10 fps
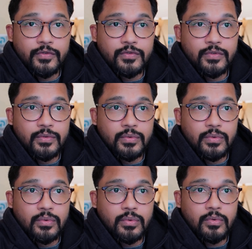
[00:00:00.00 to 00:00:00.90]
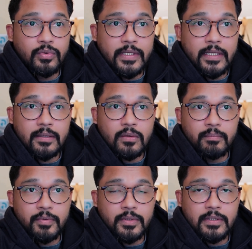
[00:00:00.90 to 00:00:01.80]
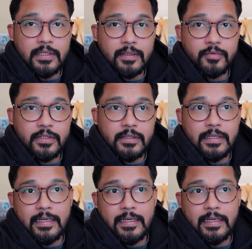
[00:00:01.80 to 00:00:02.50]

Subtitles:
to create a component library